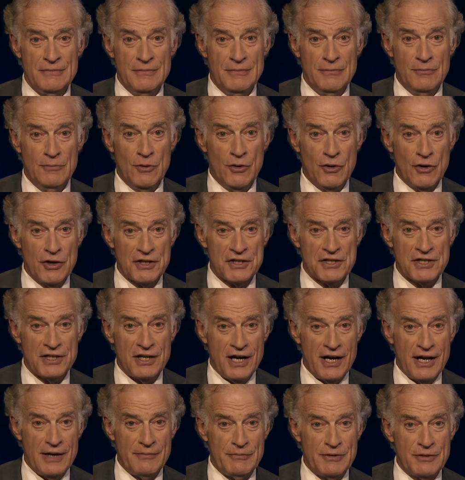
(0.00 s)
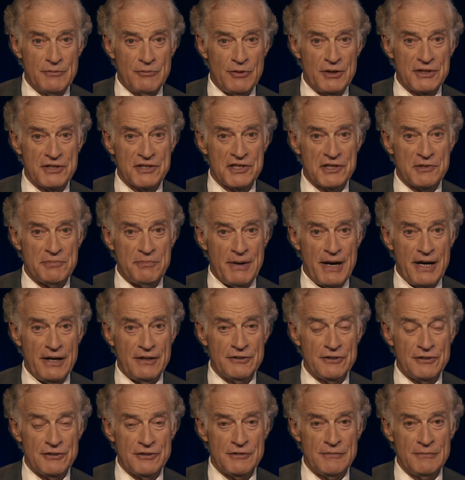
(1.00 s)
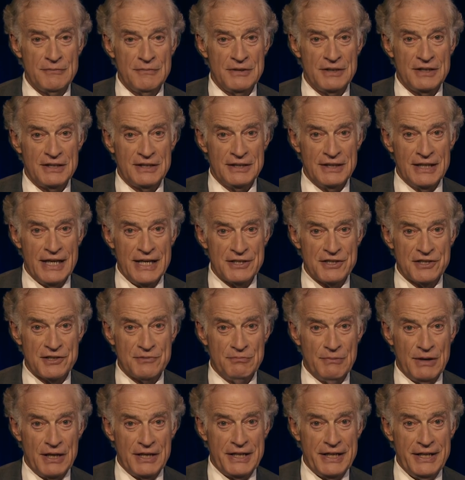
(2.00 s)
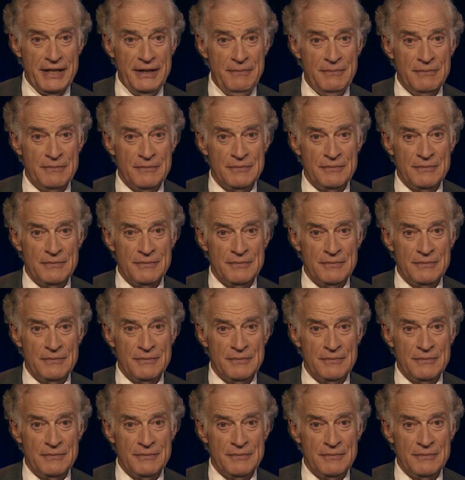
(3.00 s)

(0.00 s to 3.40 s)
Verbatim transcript: More time with one's spouse, less money,